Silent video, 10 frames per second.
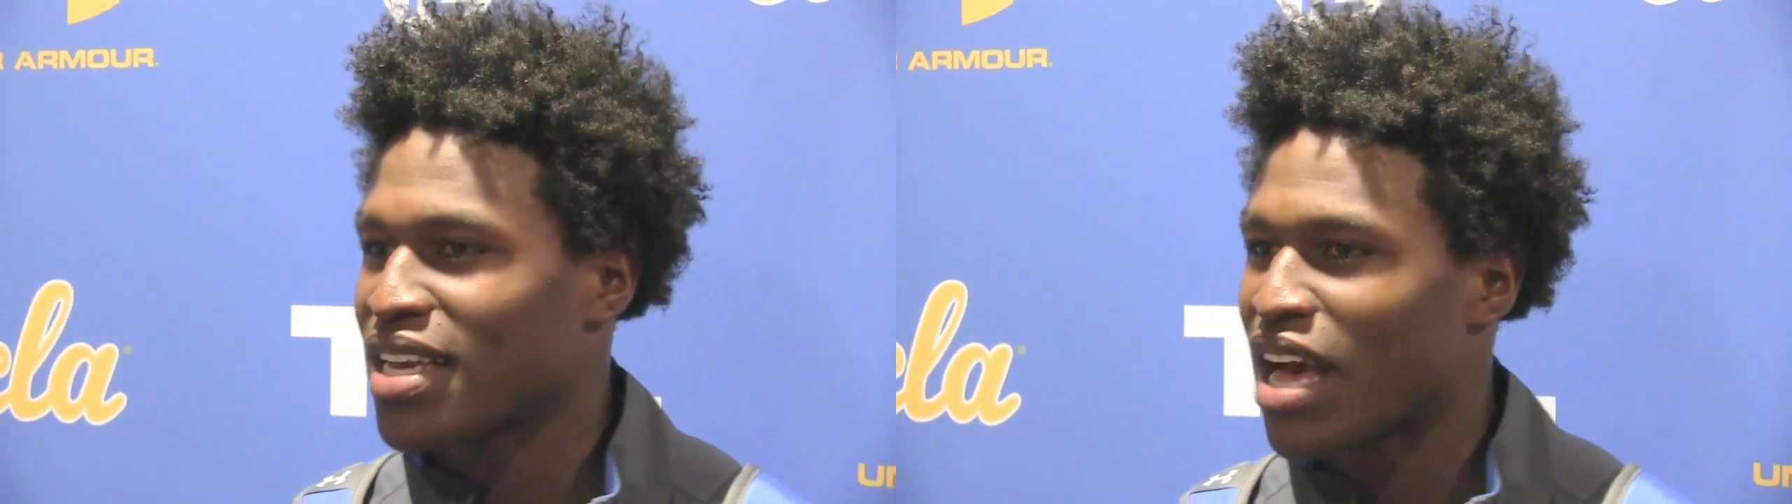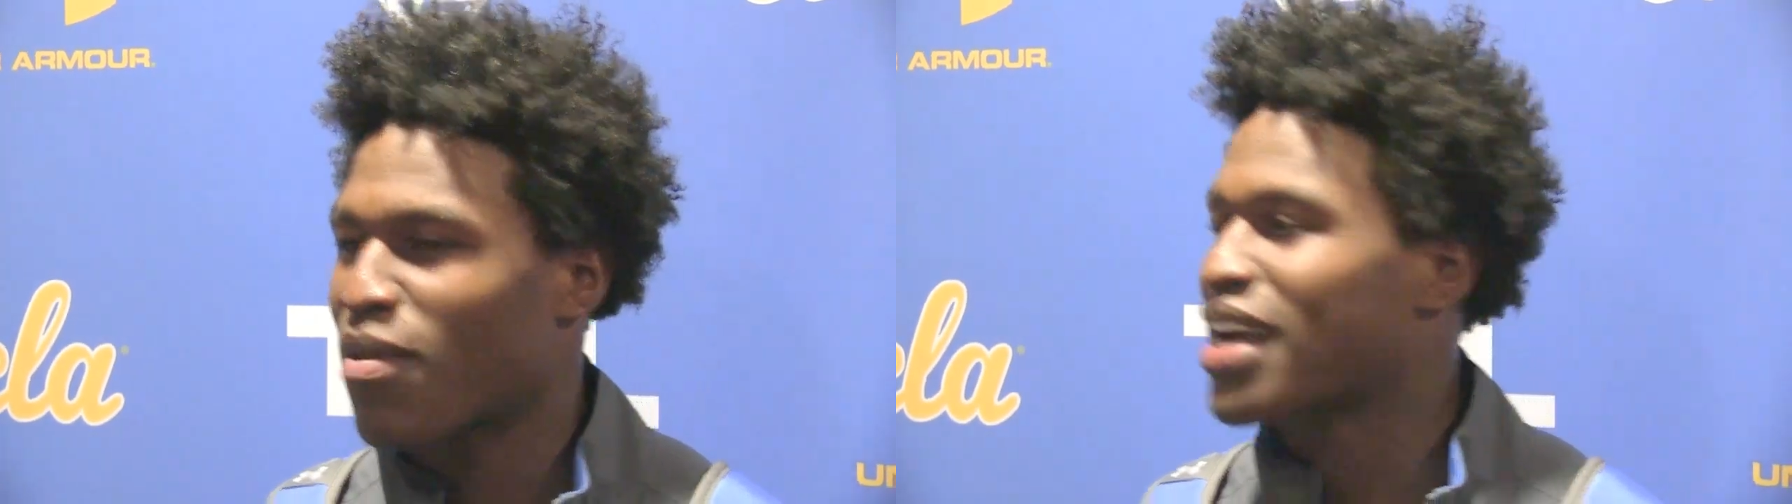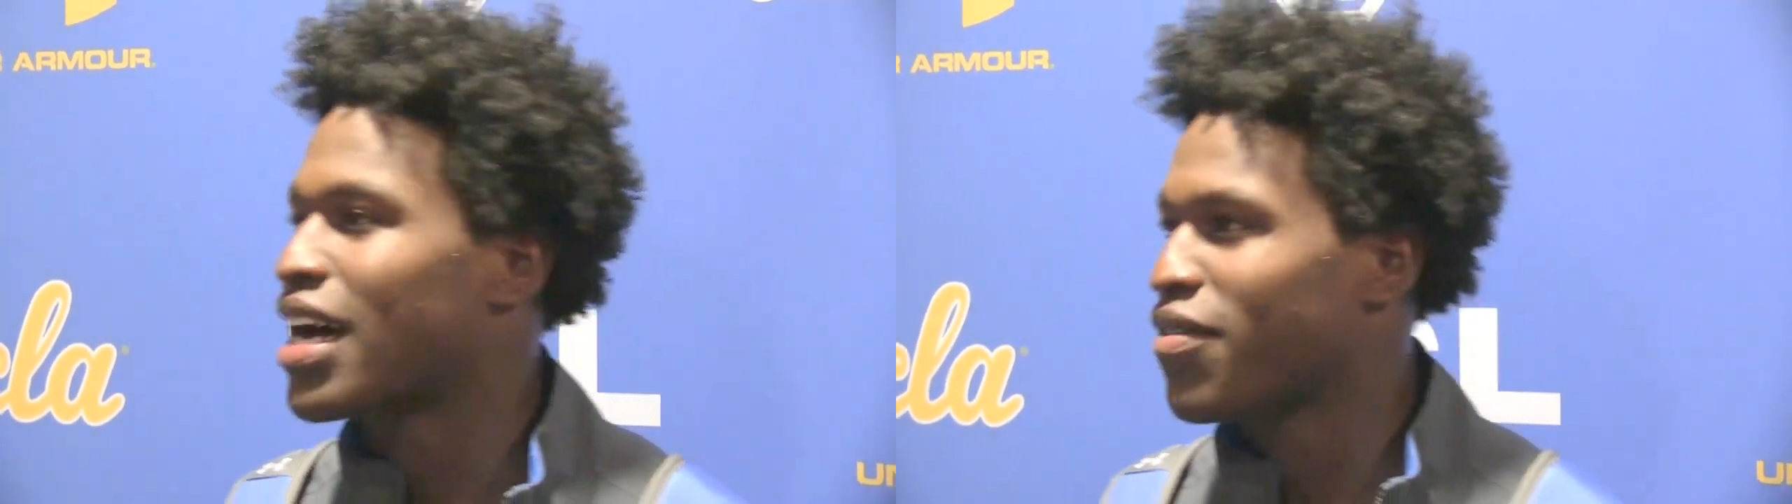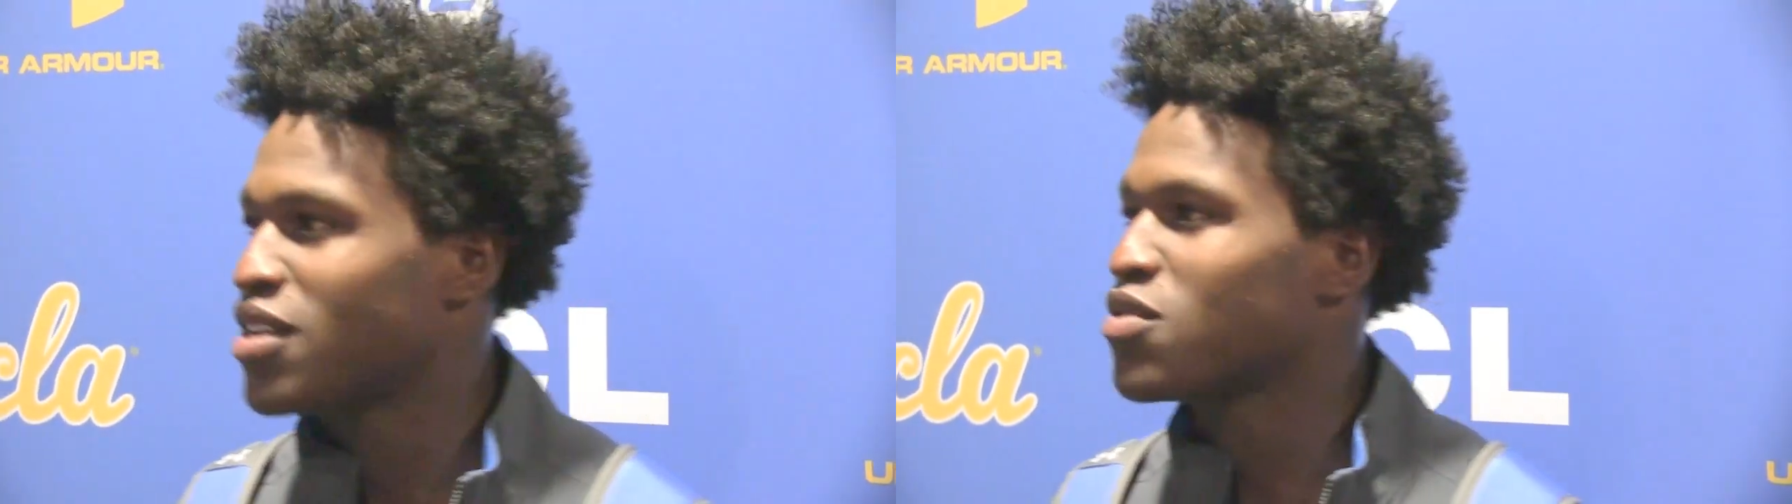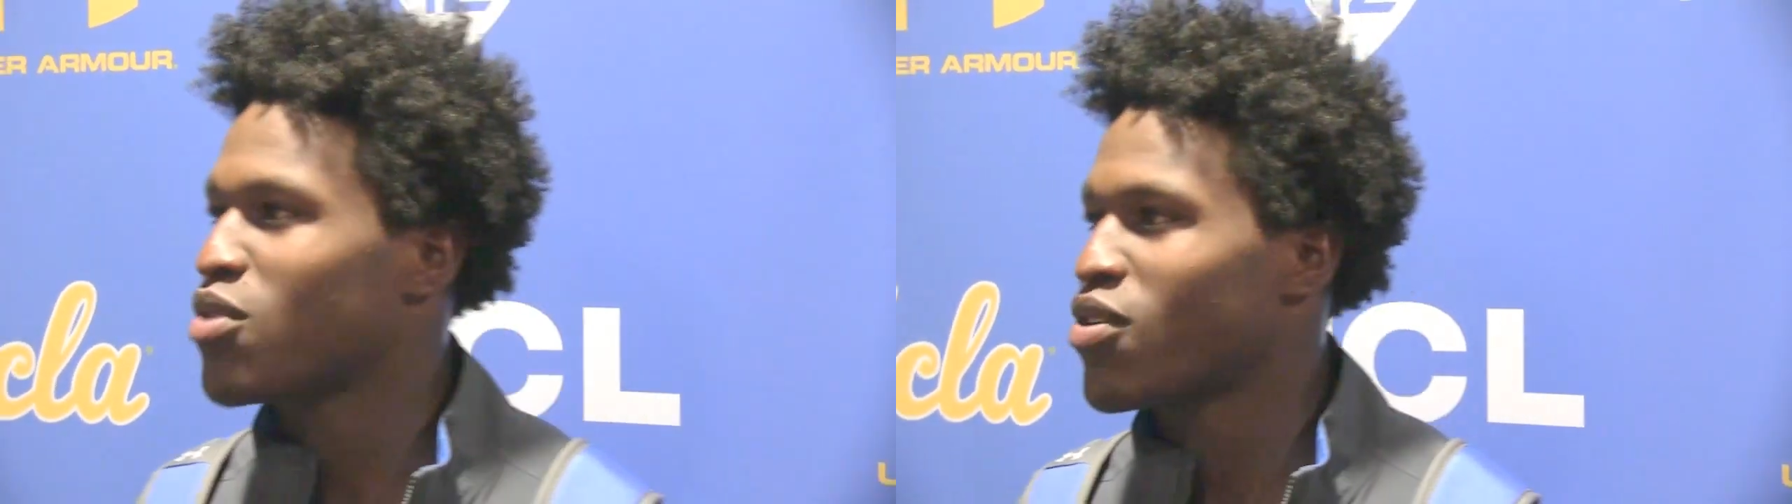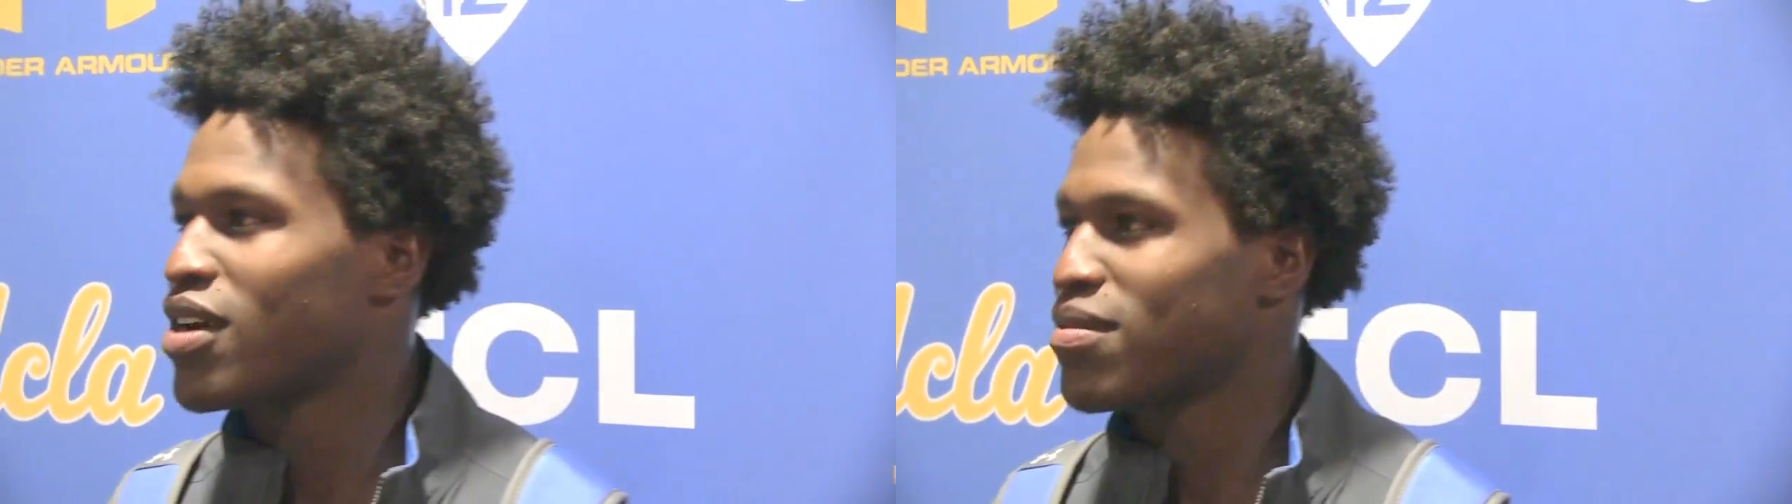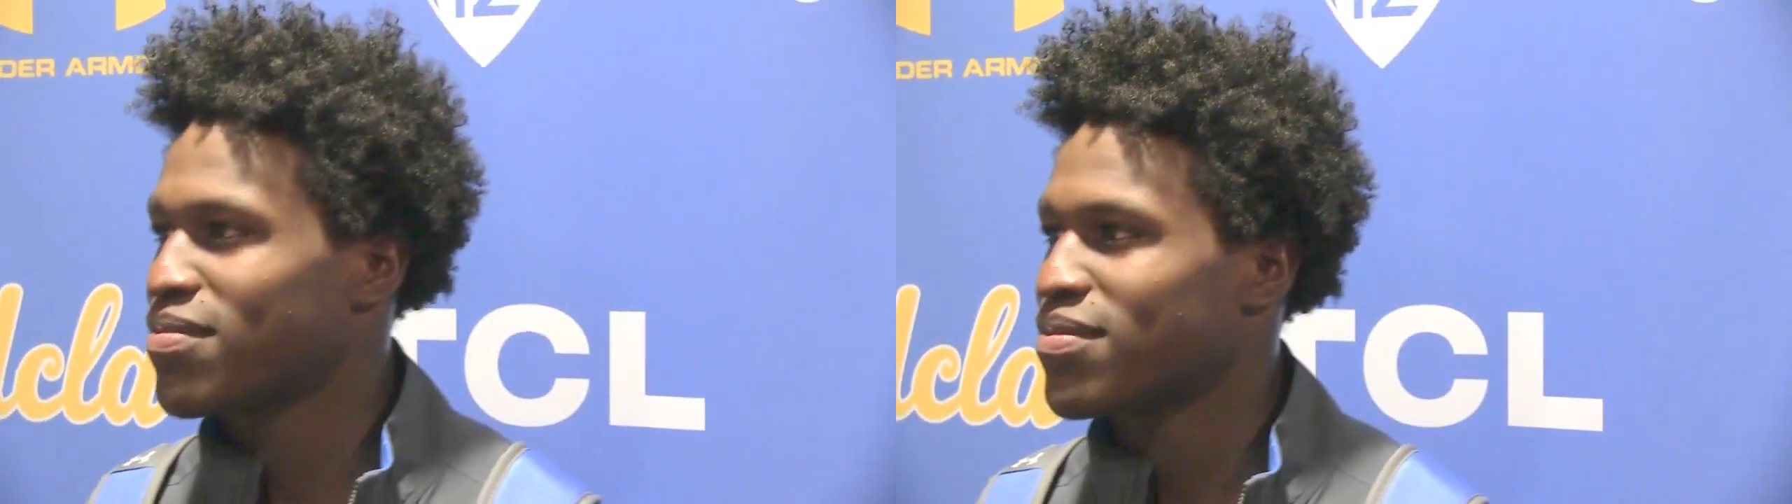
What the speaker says: got my confidence more up.